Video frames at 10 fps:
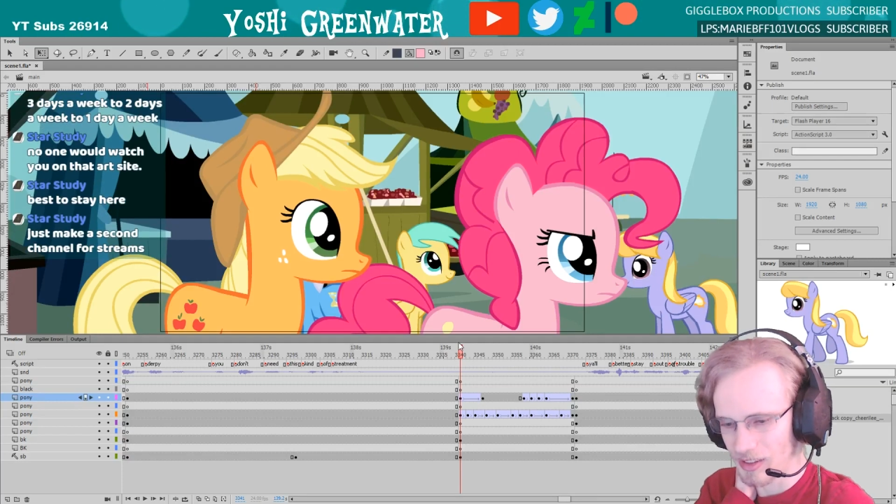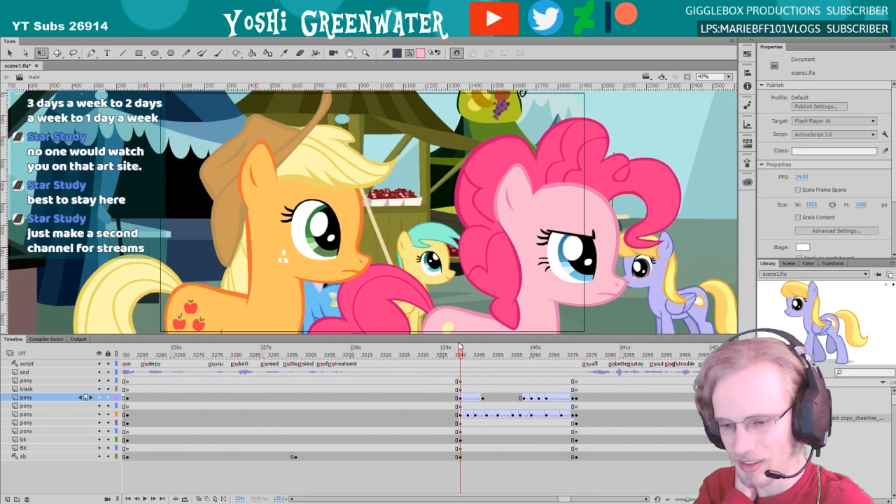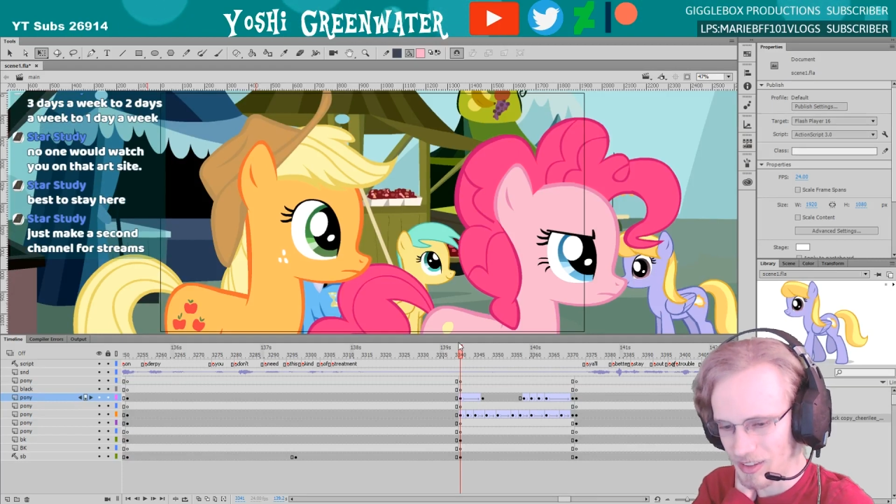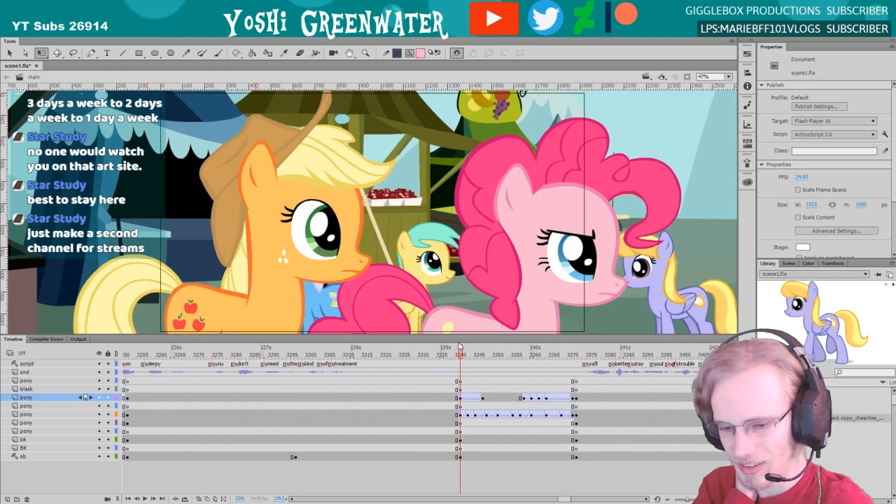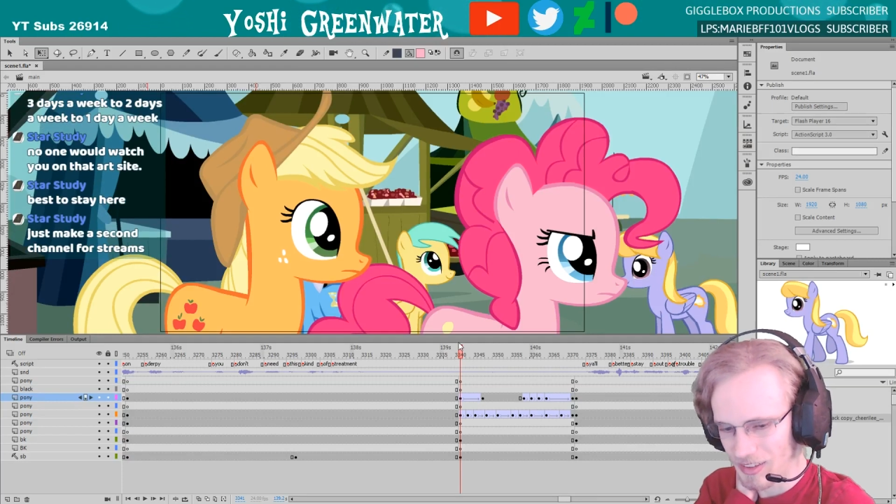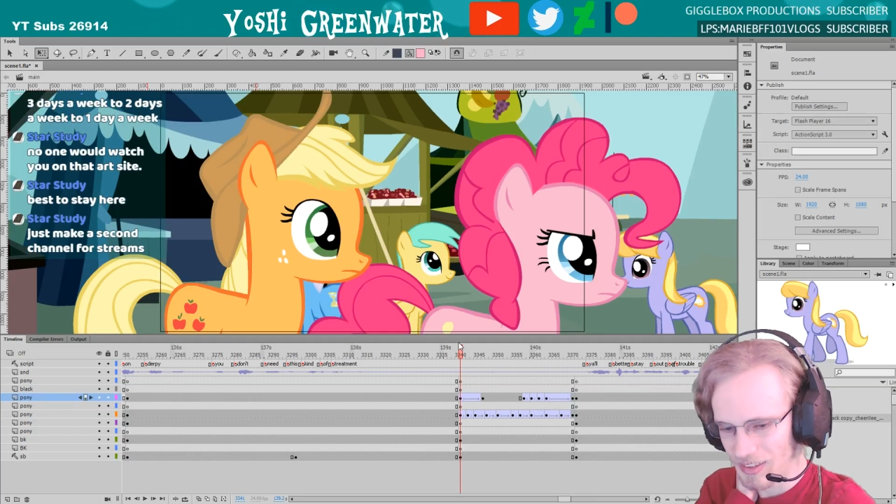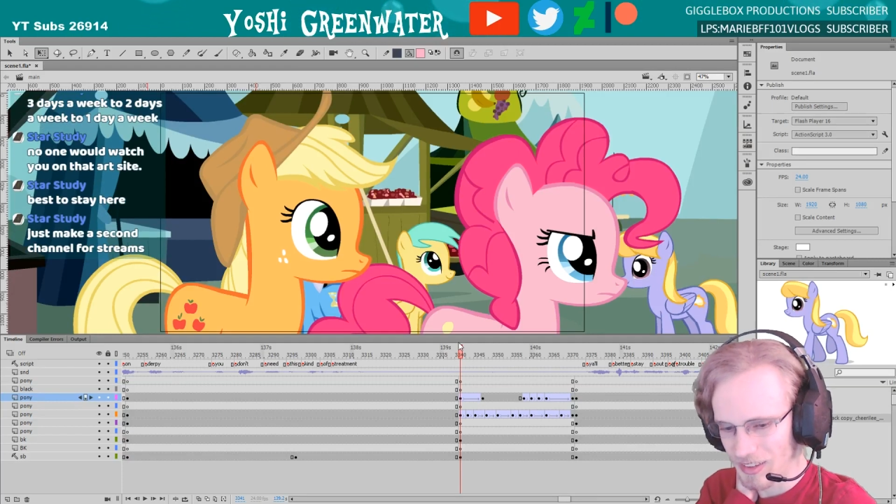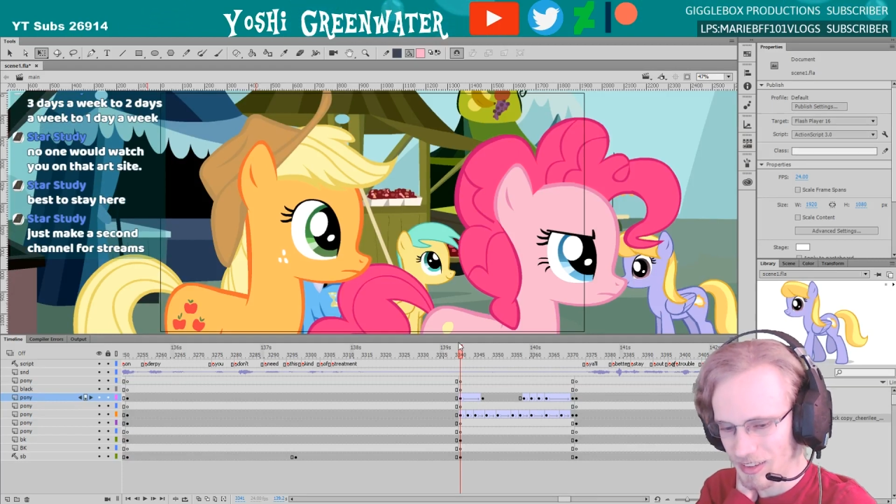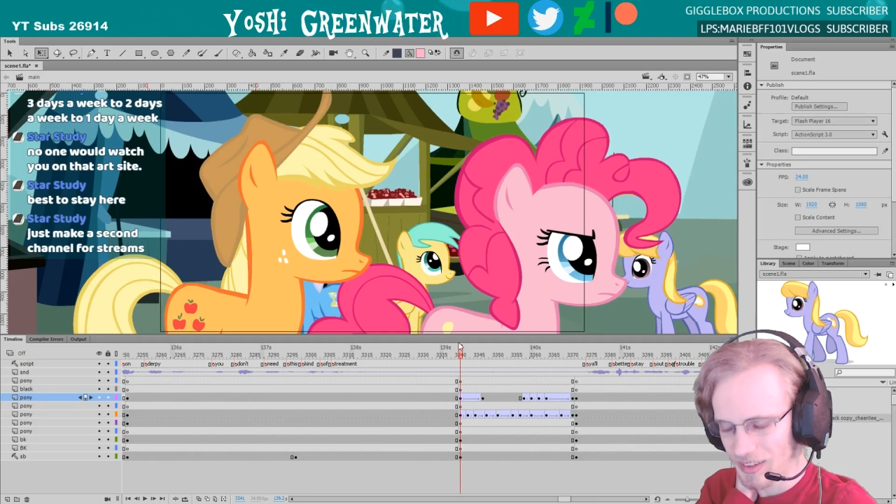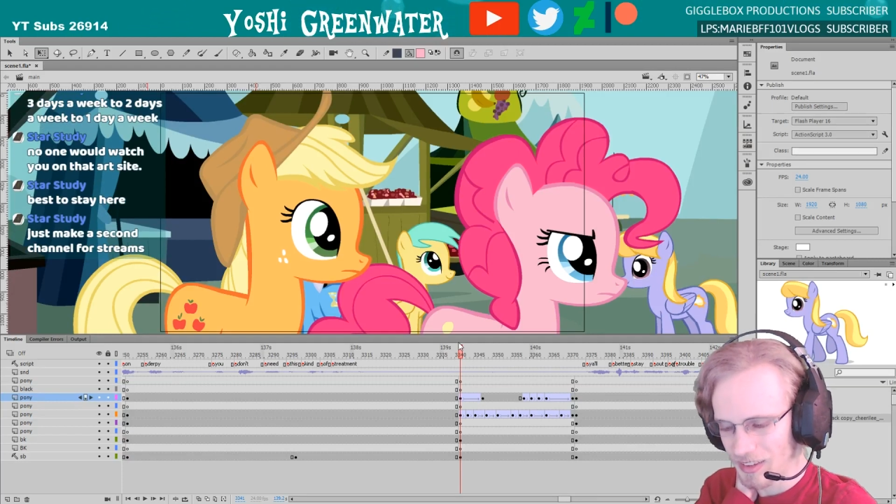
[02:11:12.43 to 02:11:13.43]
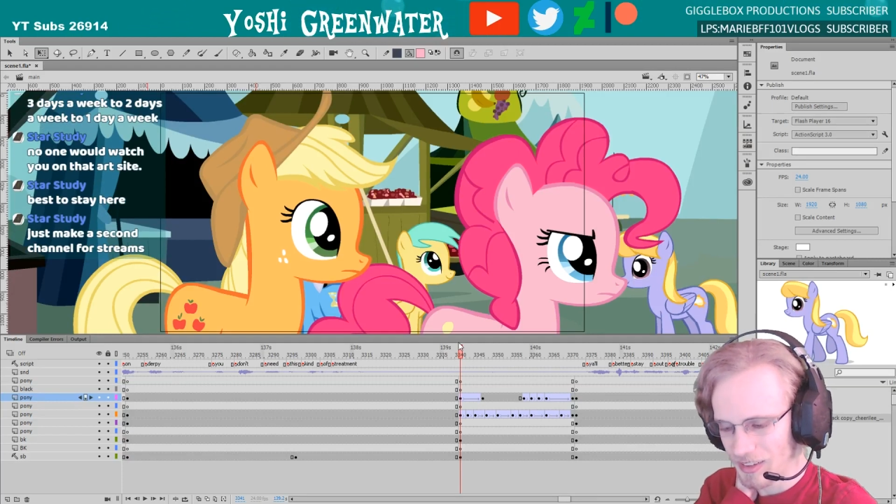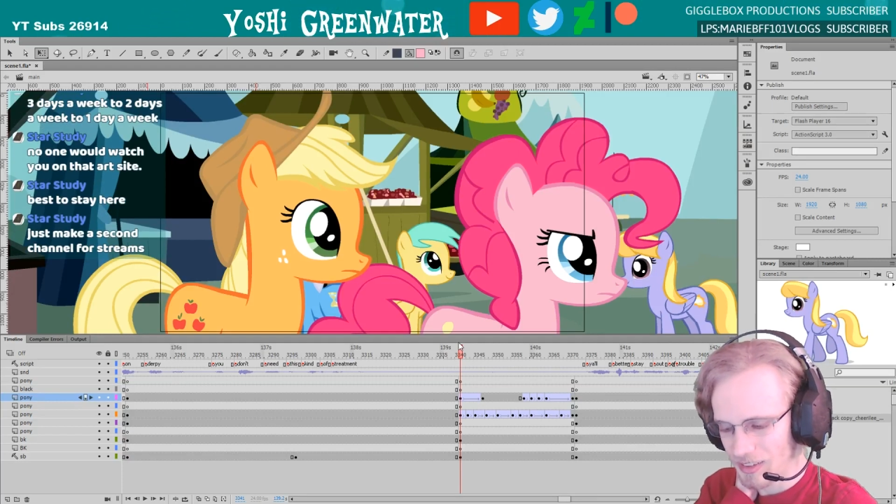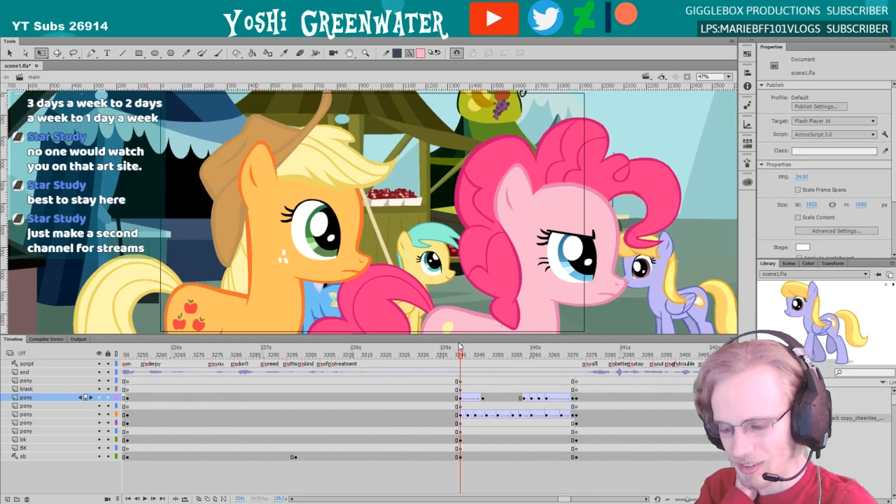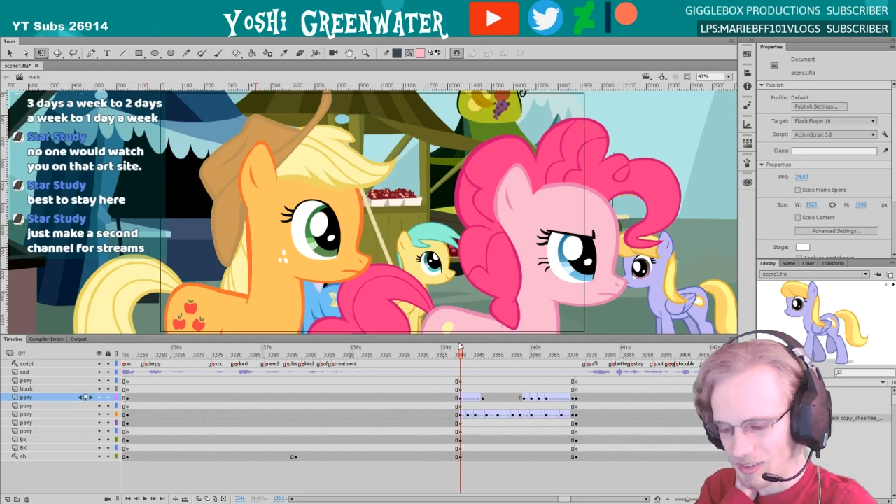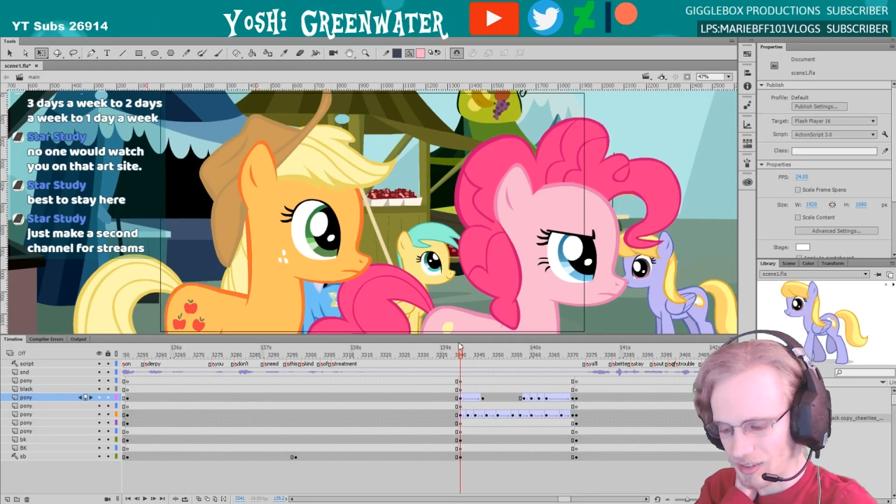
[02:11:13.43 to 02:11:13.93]
I
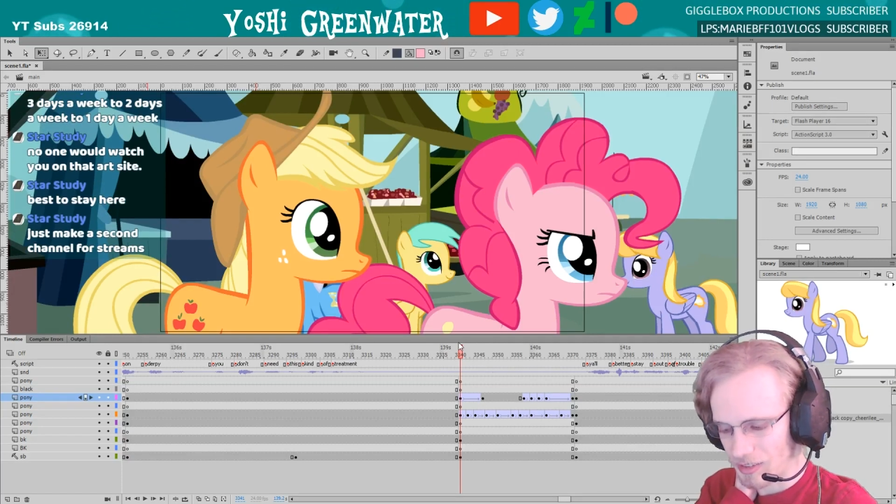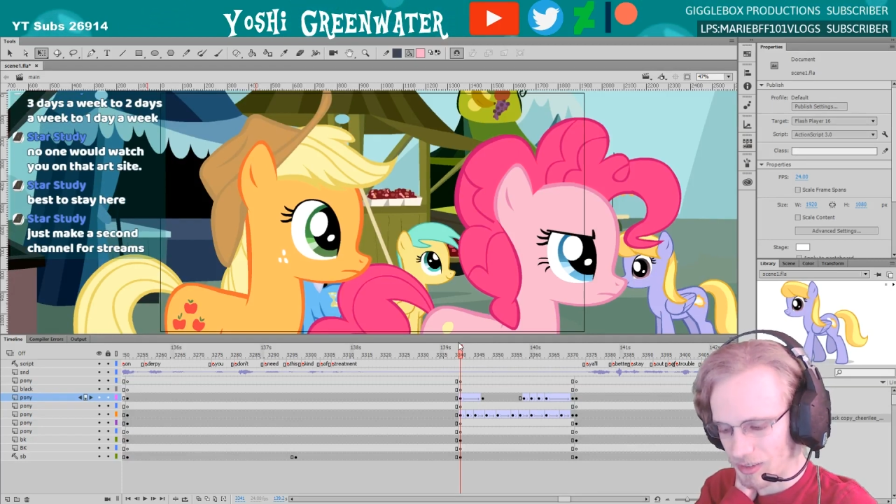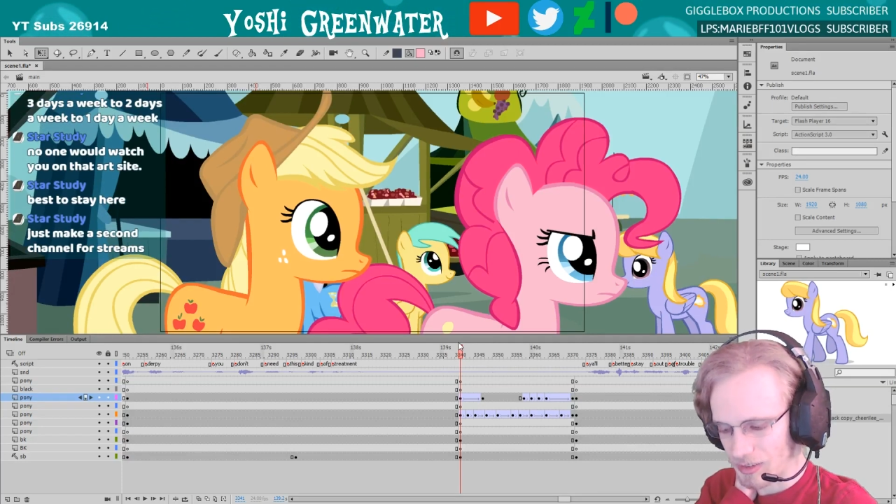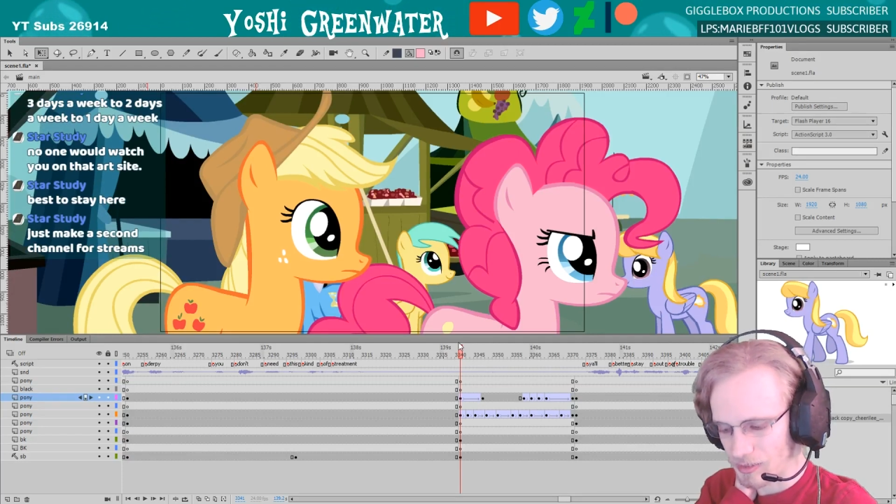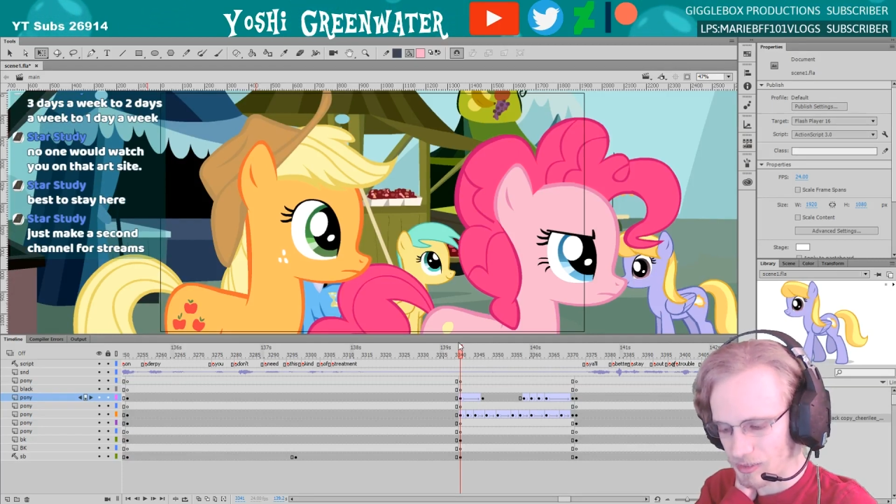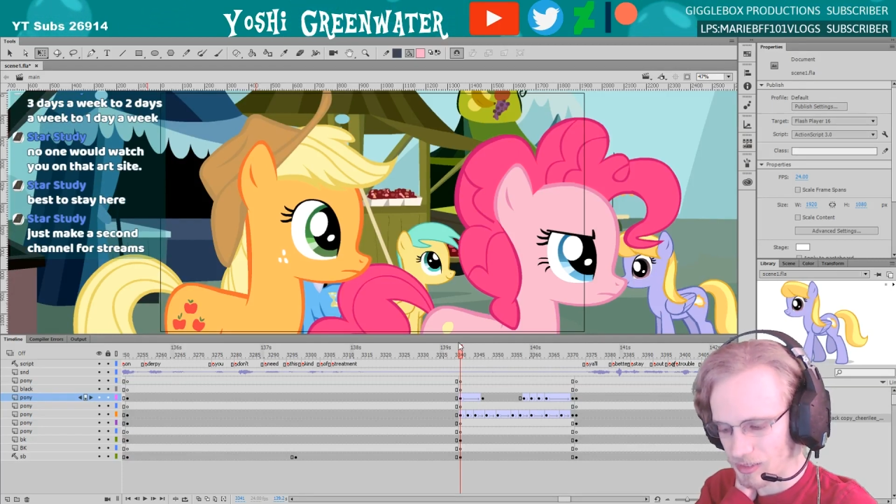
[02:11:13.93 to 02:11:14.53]
don't know.